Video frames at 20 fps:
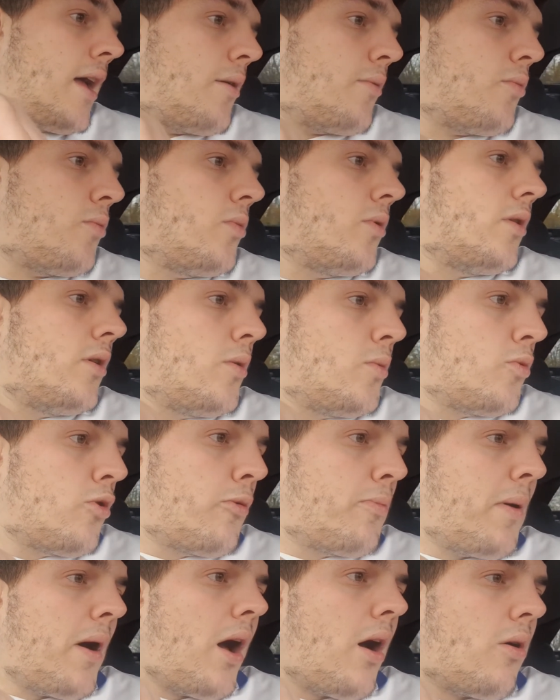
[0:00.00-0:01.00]
Um,
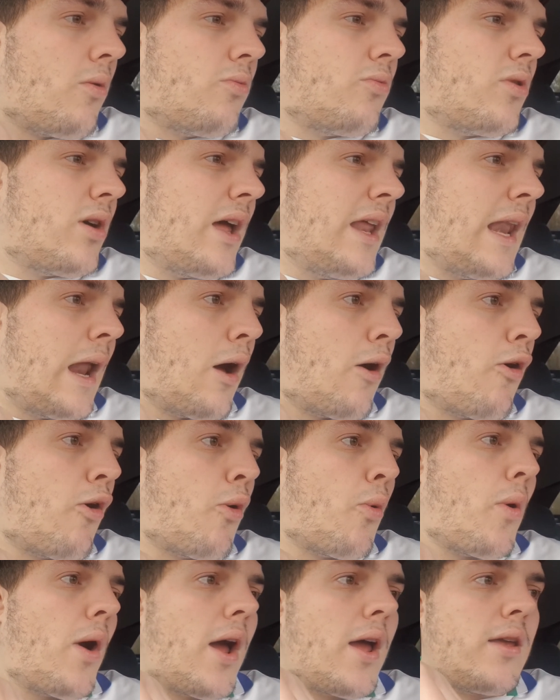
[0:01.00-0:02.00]
we're about an hour
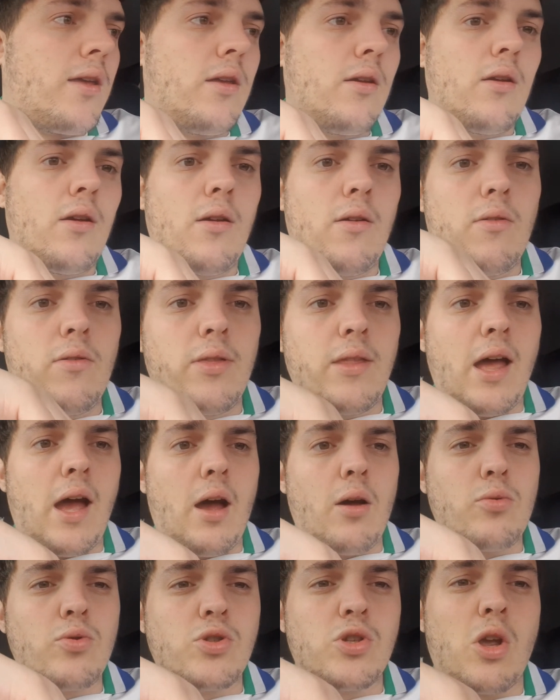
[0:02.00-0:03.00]
away
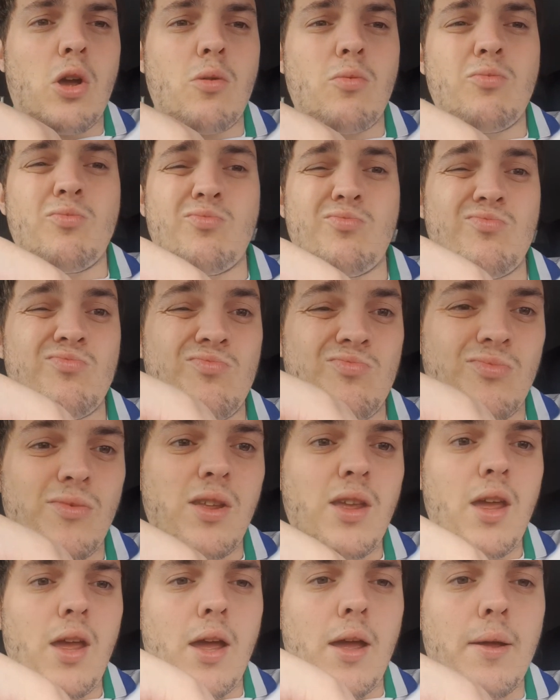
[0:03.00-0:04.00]
now, so
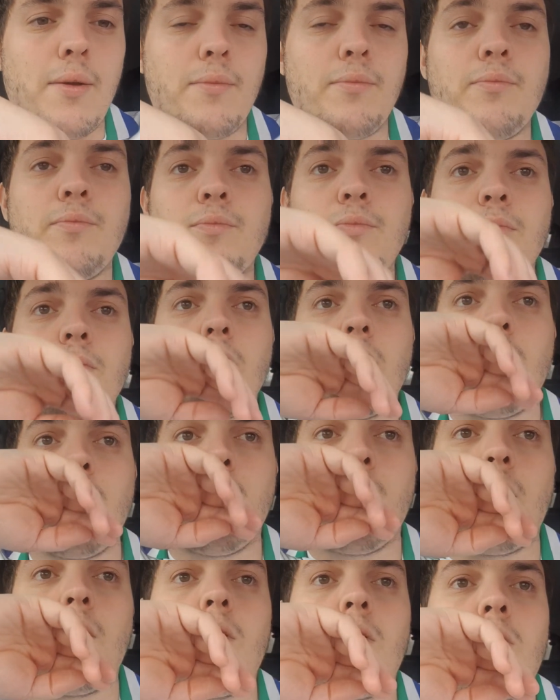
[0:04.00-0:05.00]
yeah.
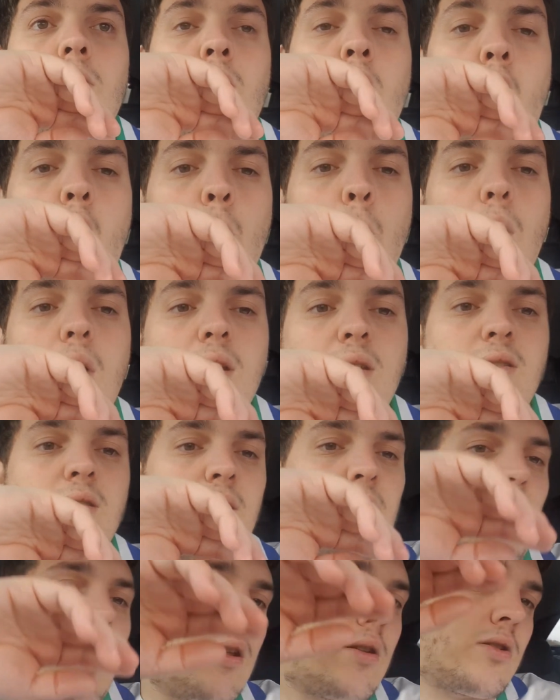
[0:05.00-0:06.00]
Can't wait
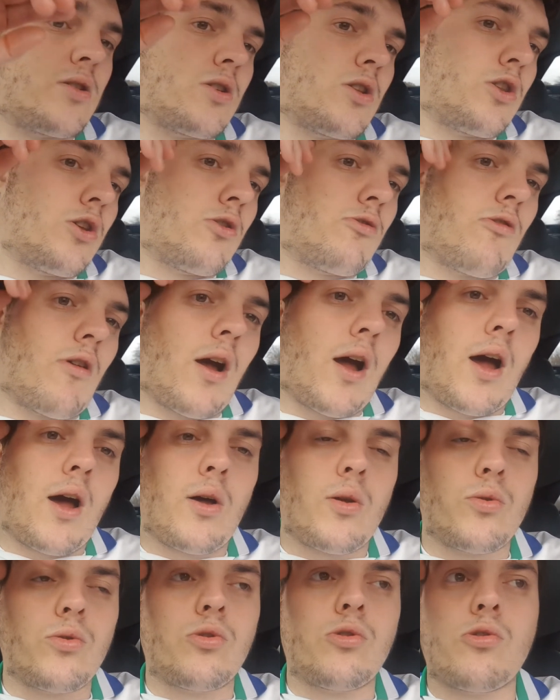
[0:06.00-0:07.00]
to get to the
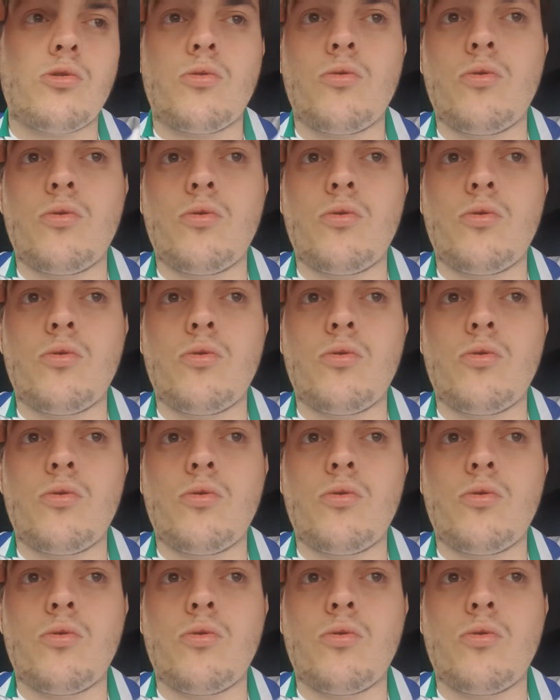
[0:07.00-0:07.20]
ground.